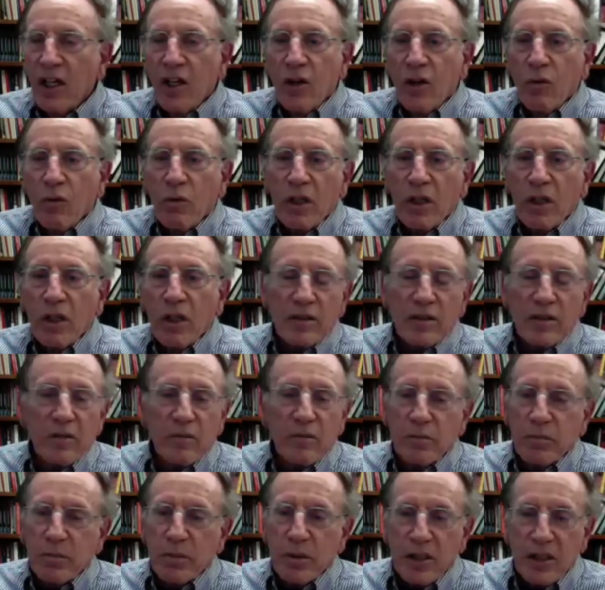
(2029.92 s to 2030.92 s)
Well,
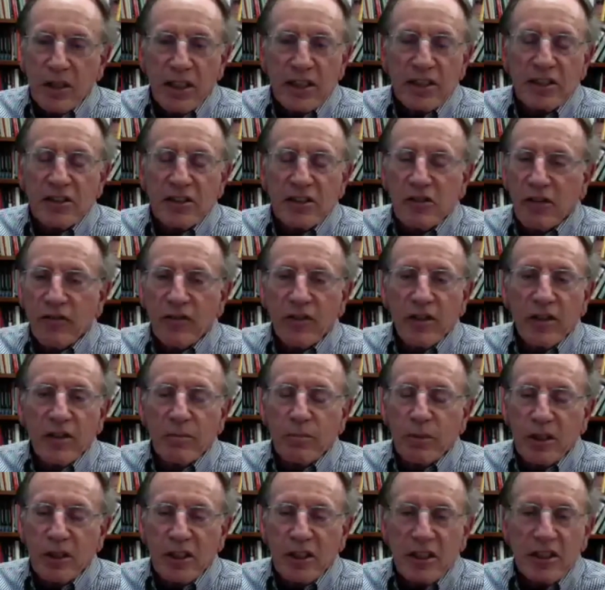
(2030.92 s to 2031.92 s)
police
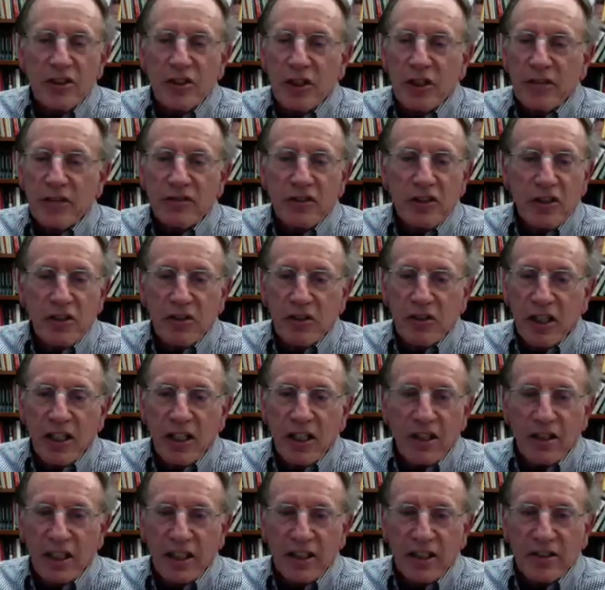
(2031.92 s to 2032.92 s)
chiefs are not
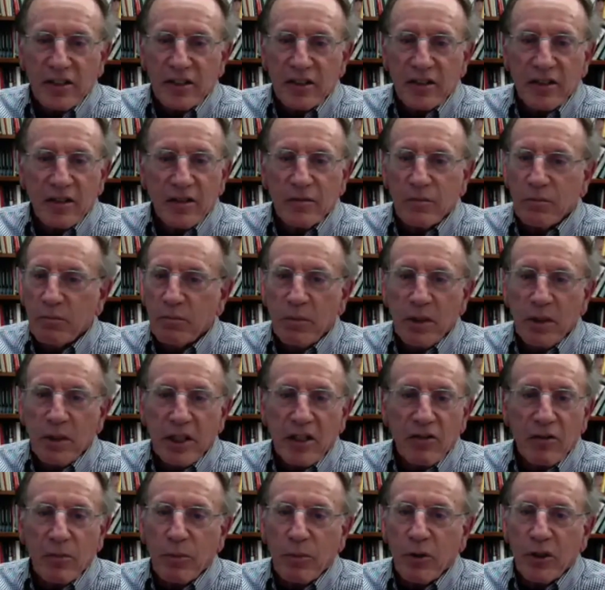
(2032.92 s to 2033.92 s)
elected, but
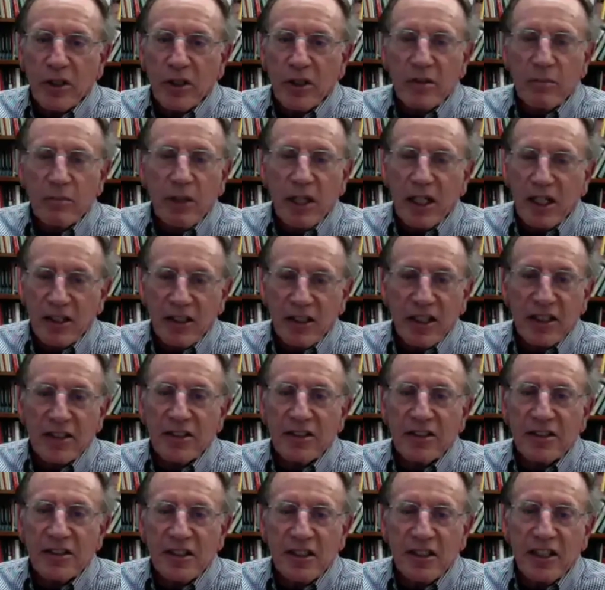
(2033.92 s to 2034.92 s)
they're appointed by
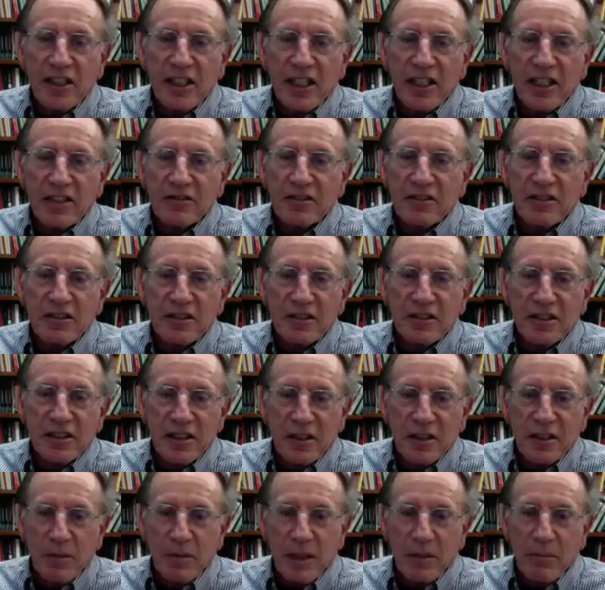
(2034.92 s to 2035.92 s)
elected city councils
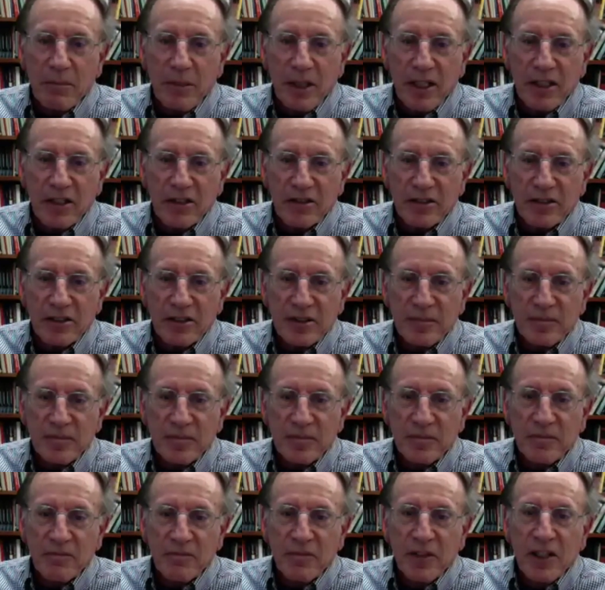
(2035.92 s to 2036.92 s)
and by mayors.
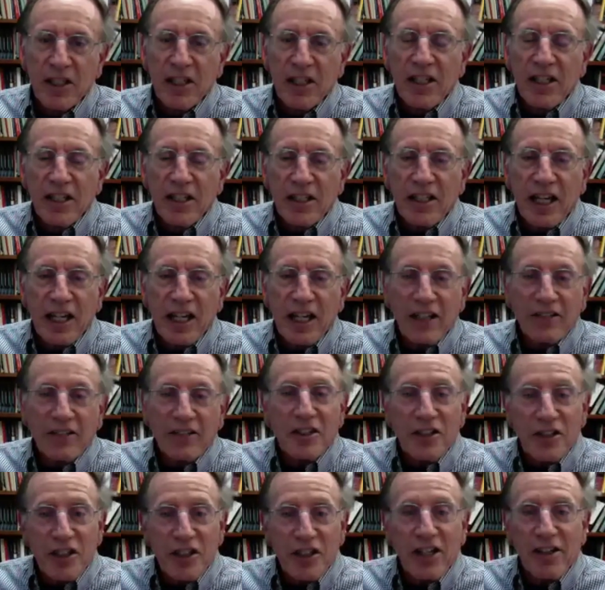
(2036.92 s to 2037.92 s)
County
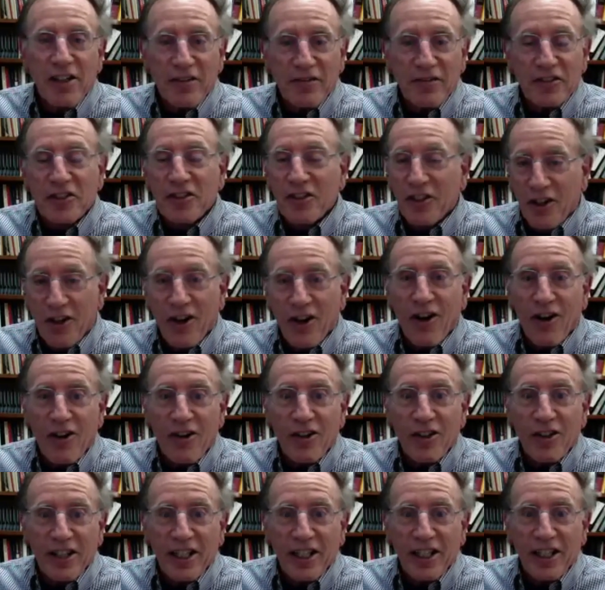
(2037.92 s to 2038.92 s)
sheriffs are
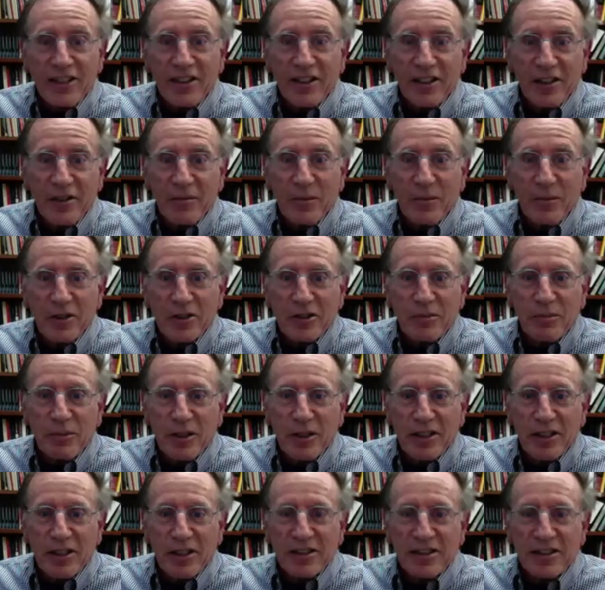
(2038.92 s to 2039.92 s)
elected in most
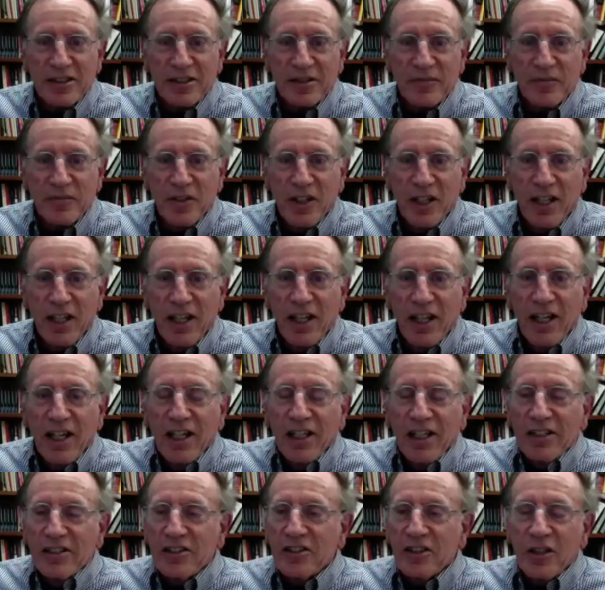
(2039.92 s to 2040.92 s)
places.
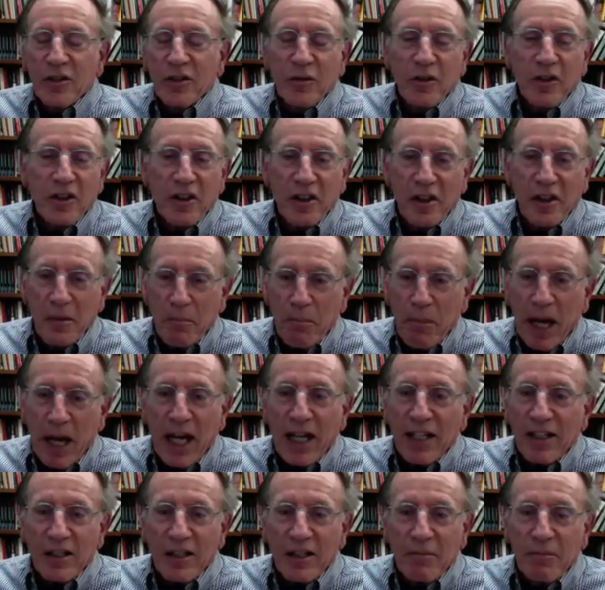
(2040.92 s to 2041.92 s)
So the
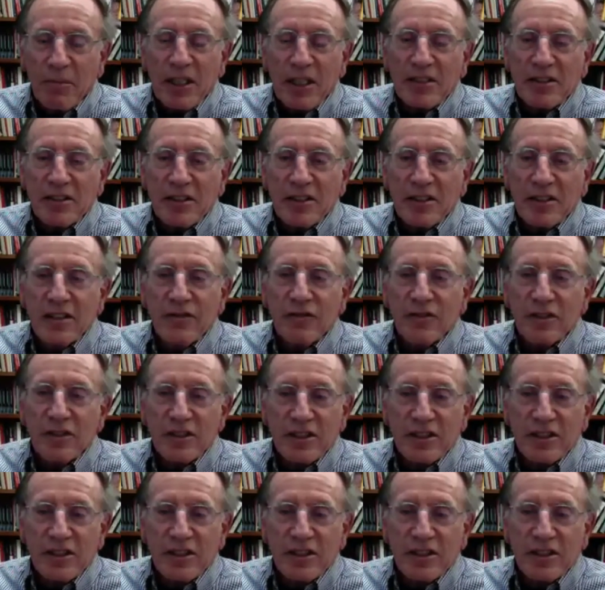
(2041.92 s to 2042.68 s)
ballot makes a difference